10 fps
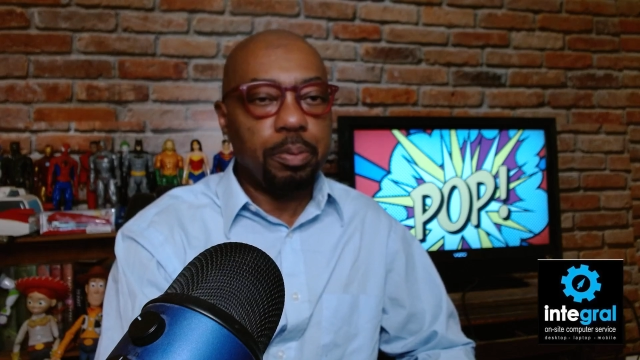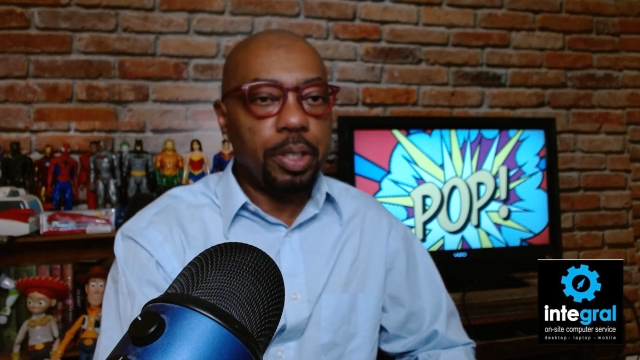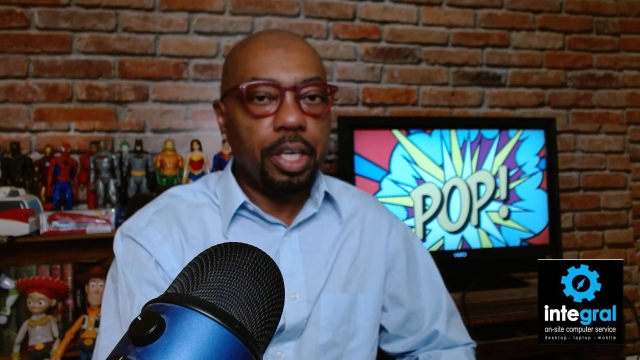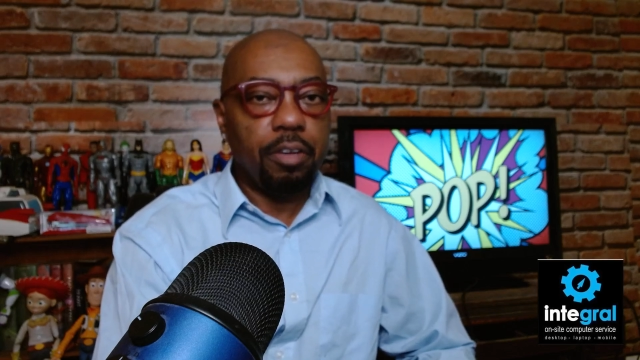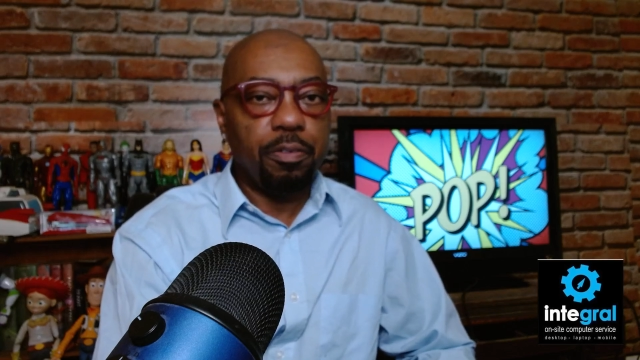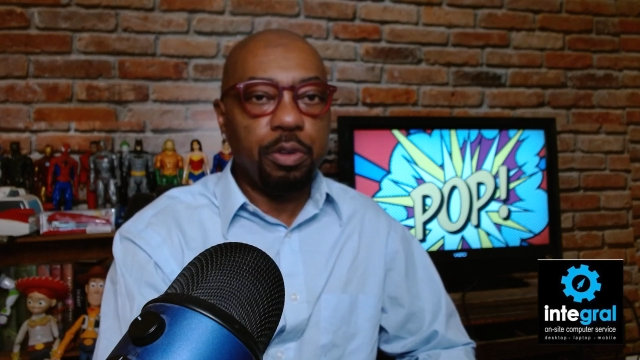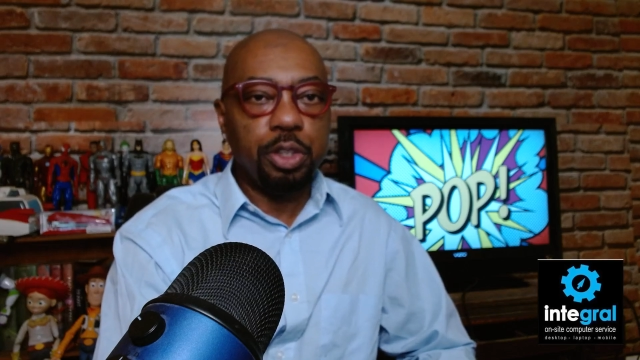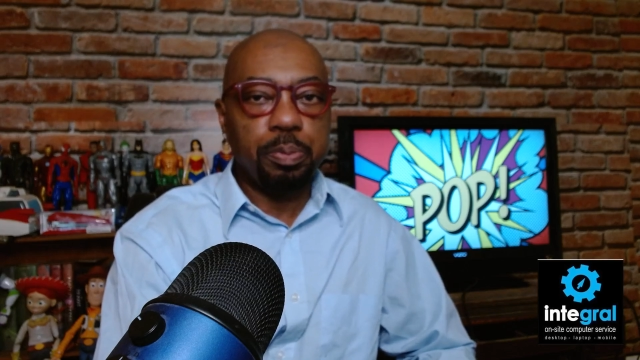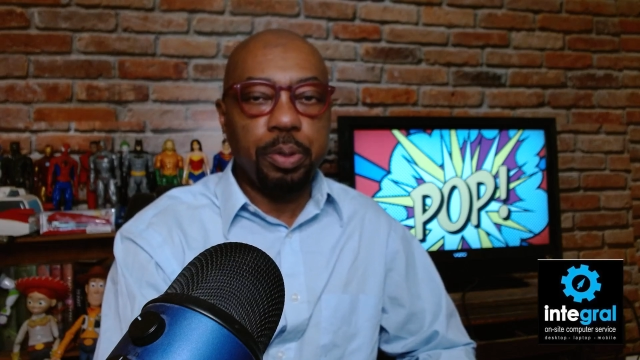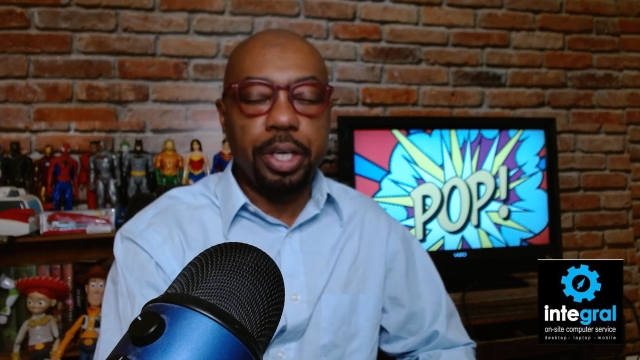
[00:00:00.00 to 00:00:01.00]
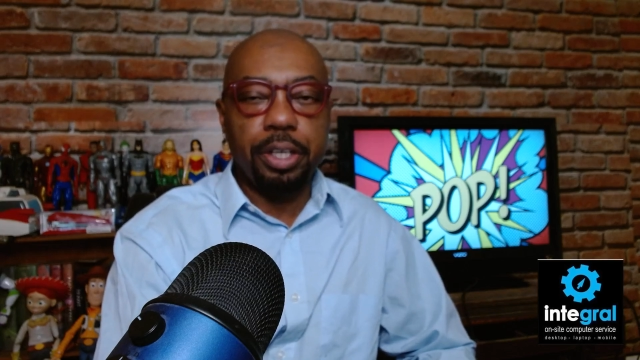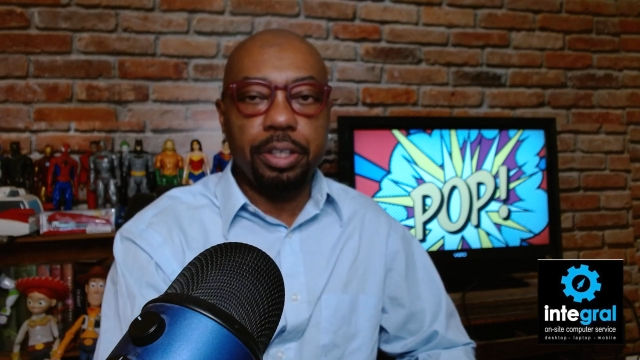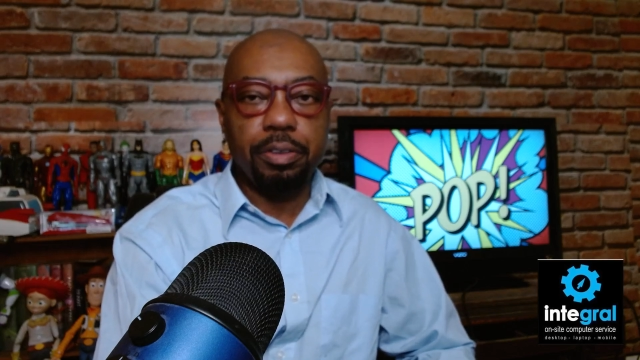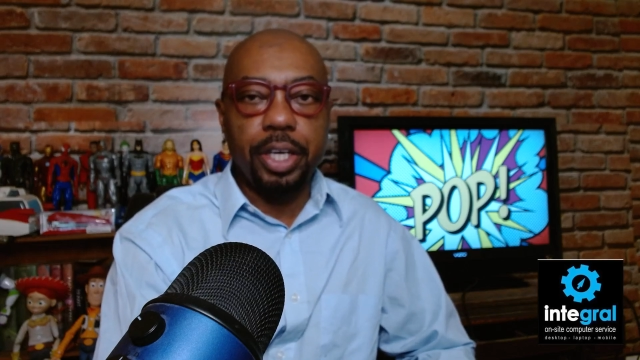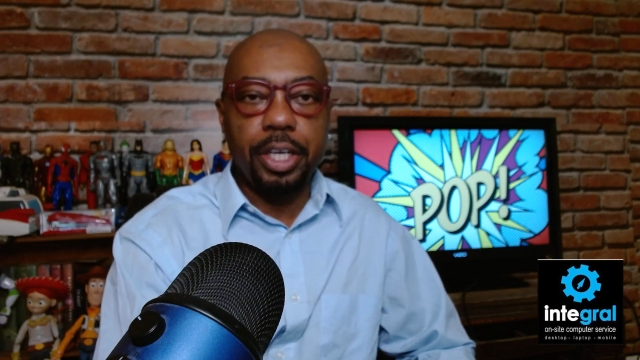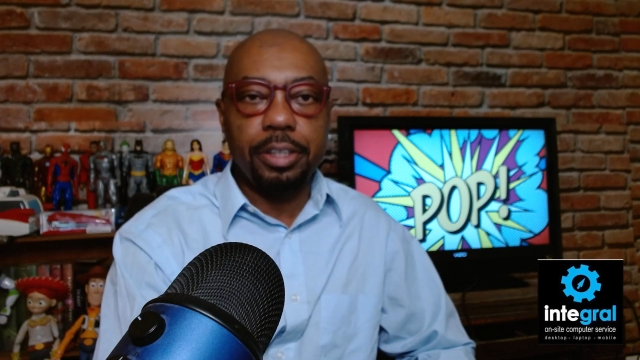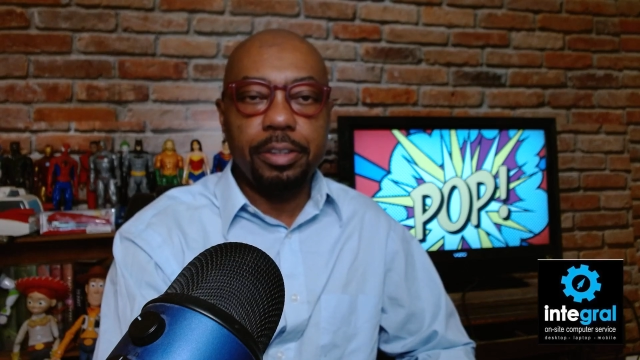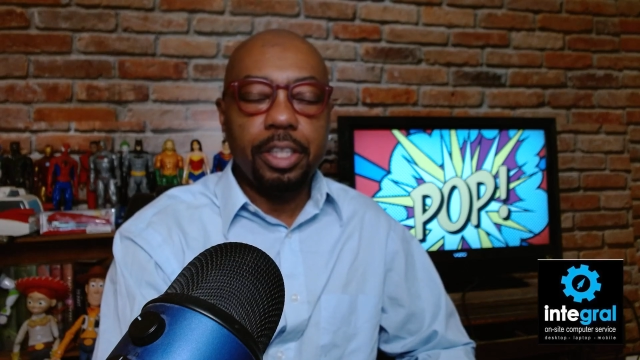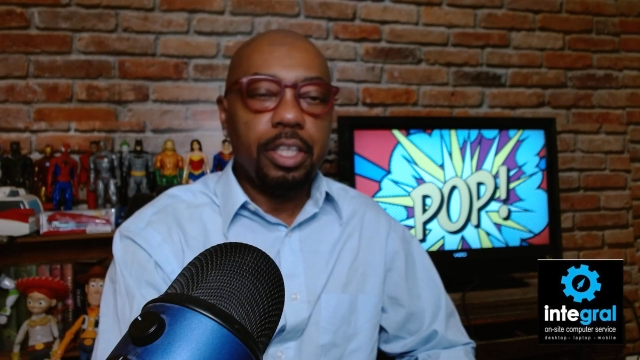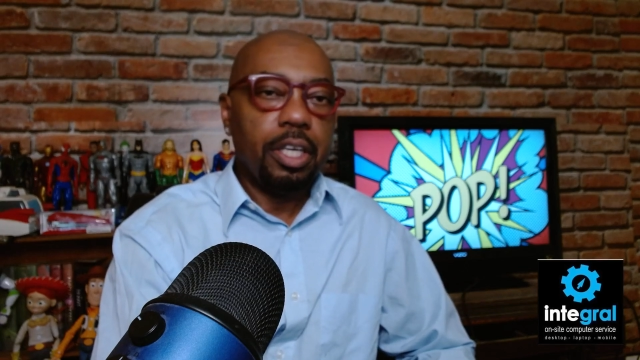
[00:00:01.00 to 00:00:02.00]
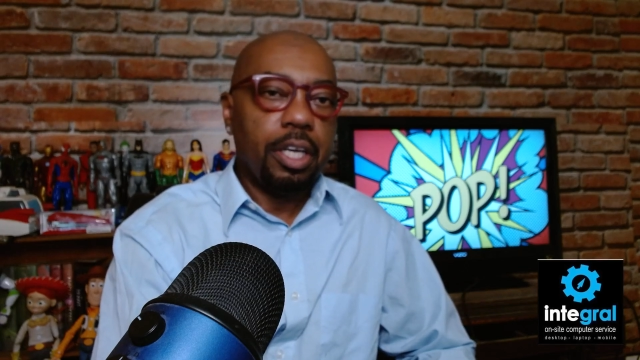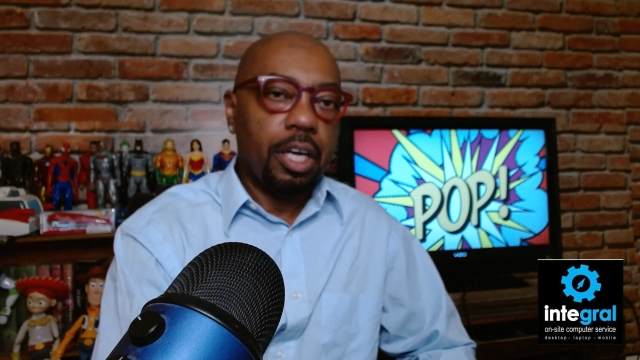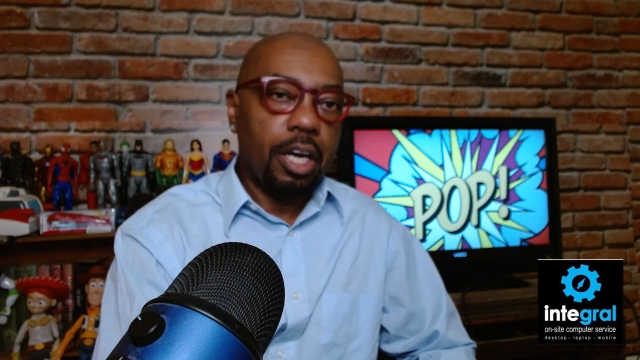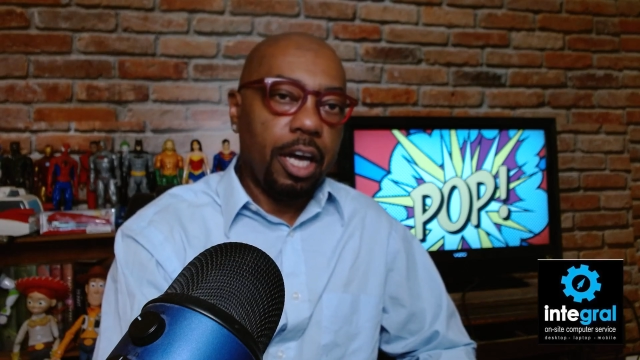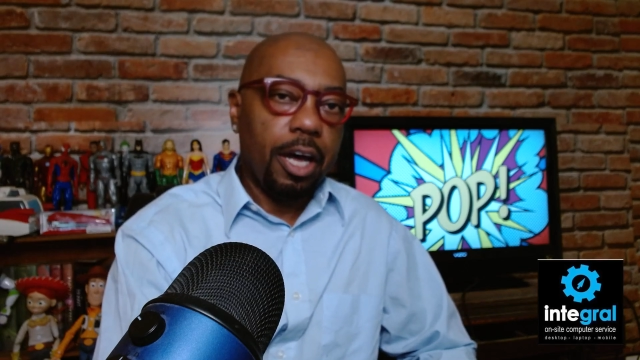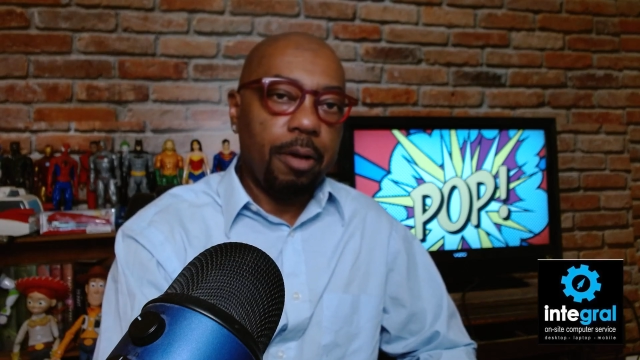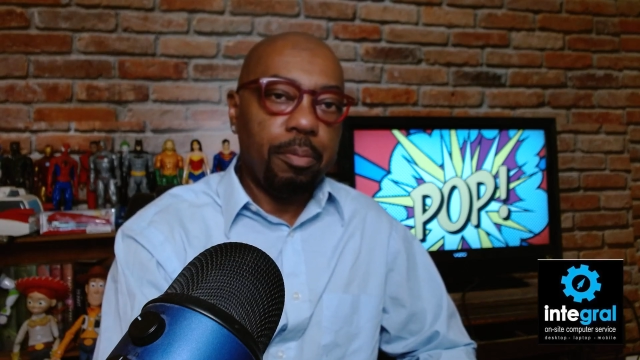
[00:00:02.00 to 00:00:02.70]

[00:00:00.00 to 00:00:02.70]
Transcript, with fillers: But again, if you're just playing it around um,